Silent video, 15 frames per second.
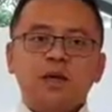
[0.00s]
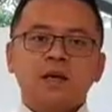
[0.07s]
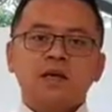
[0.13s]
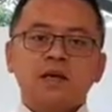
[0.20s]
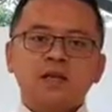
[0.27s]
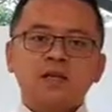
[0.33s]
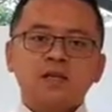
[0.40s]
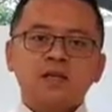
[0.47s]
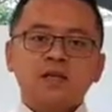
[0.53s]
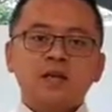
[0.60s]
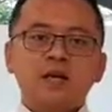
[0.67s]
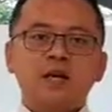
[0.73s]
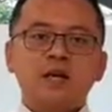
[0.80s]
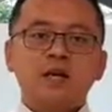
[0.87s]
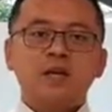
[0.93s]
This is a
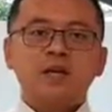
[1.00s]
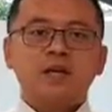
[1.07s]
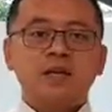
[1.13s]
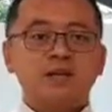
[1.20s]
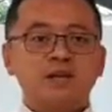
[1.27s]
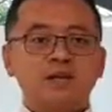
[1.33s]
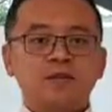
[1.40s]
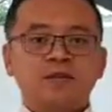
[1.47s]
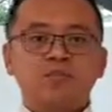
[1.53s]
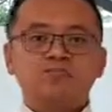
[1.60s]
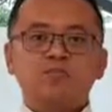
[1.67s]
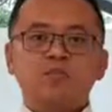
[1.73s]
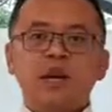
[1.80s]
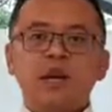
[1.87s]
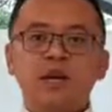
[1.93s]
term that is
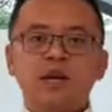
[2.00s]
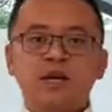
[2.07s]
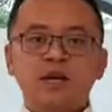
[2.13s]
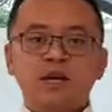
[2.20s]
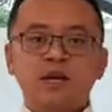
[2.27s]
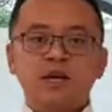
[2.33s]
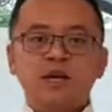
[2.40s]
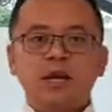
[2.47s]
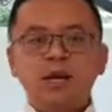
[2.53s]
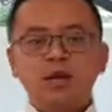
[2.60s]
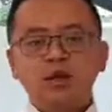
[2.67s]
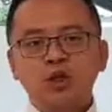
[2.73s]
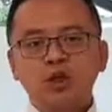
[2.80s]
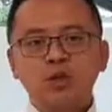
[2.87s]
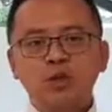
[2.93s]
heard
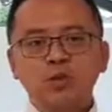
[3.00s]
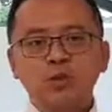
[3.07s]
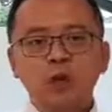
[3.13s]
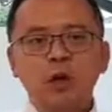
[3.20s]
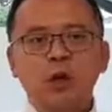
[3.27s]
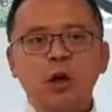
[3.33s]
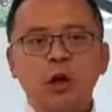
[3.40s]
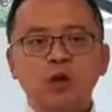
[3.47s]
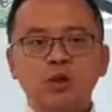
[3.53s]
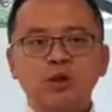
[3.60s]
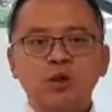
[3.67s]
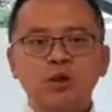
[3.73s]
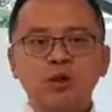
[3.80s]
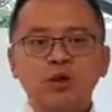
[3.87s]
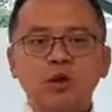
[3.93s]
and used a
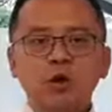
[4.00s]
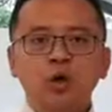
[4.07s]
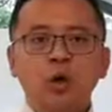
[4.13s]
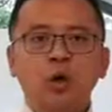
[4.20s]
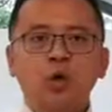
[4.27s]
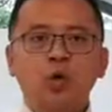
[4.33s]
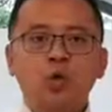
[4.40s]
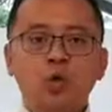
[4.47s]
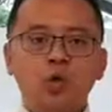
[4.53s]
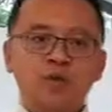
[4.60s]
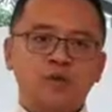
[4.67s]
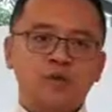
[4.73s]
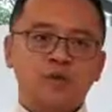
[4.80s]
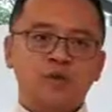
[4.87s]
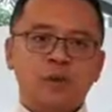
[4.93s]
lot all
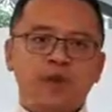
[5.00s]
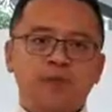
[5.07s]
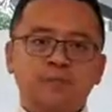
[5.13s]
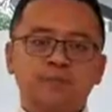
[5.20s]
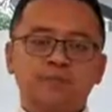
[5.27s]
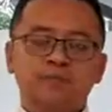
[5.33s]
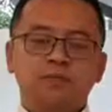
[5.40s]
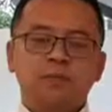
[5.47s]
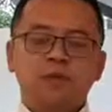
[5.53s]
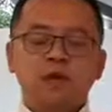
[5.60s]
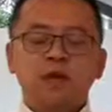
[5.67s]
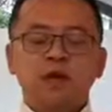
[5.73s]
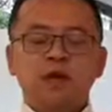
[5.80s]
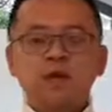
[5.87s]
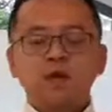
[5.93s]
over Spain.
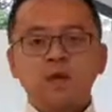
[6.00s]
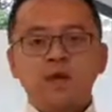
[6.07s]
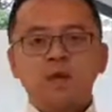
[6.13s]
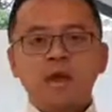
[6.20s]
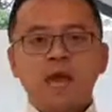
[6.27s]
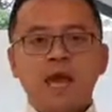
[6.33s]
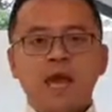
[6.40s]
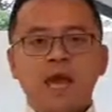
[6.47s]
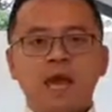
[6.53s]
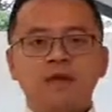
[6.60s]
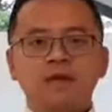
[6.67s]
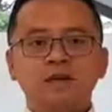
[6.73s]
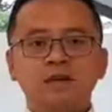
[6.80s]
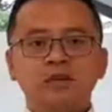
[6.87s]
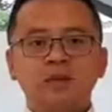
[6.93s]
So I'm
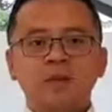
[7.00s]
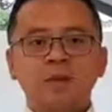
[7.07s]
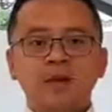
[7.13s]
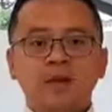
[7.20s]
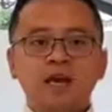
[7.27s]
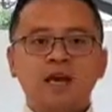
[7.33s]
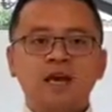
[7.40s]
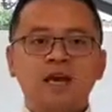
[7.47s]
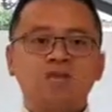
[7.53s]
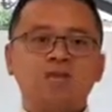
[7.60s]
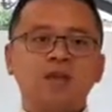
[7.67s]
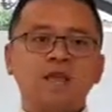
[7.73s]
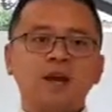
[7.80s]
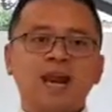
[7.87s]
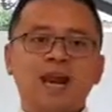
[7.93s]
here to make it
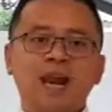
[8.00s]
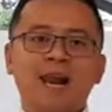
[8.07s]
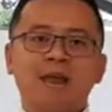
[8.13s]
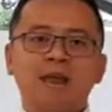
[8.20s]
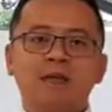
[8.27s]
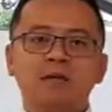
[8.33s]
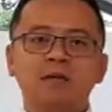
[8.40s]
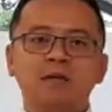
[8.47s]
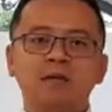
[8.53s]
very clear,